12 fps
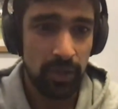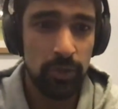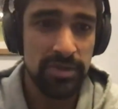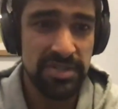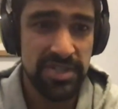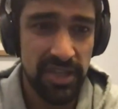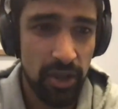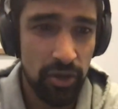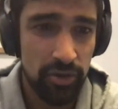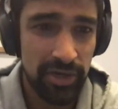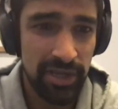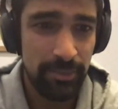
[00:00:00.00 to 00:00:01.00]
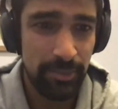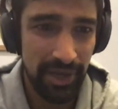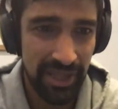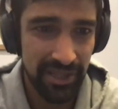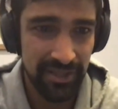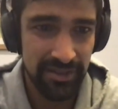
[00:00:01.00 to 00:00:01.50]
Who is the only
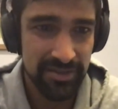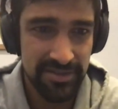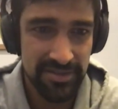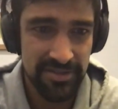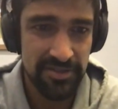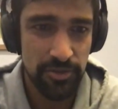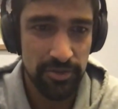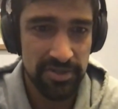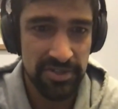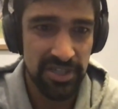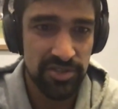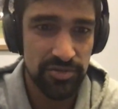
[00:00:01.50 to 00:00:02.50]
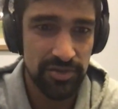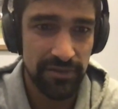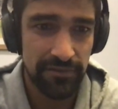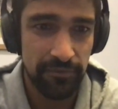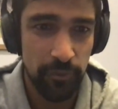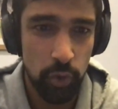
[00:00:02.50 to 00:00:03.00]
player to score a century
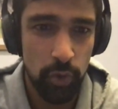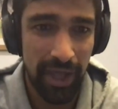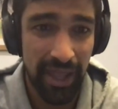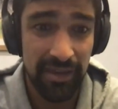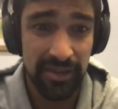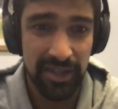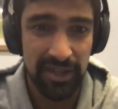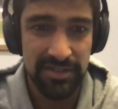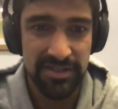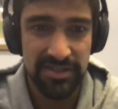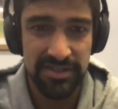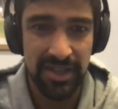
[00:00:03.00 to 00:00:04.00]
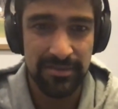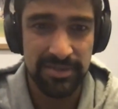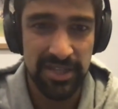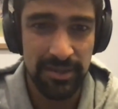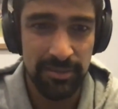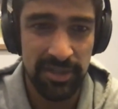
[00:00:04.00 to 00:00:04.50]
for and against the same
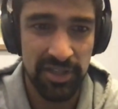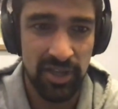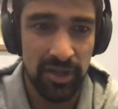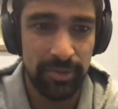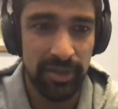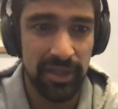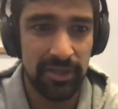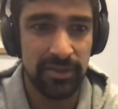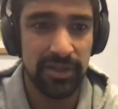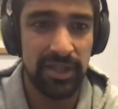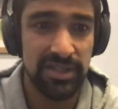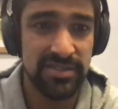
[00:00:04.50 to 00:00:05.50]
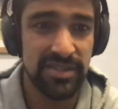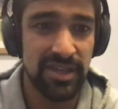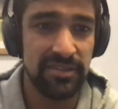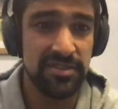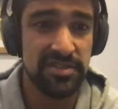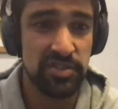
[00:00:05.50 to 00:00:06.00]
team in the IPL? He has
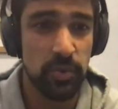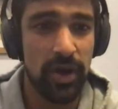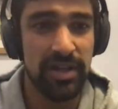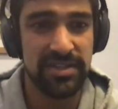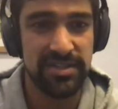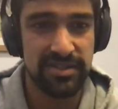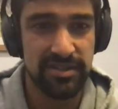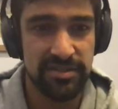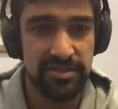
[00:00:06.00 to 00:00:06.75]
done this twice.